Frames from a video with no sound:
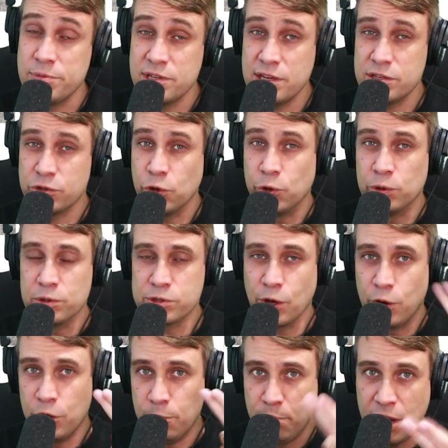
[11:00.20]
is Google's
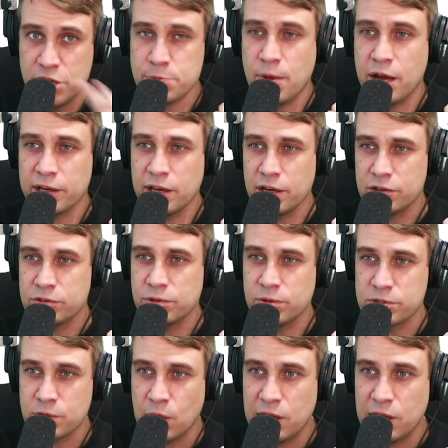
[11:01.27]
own benchmarking tool. So I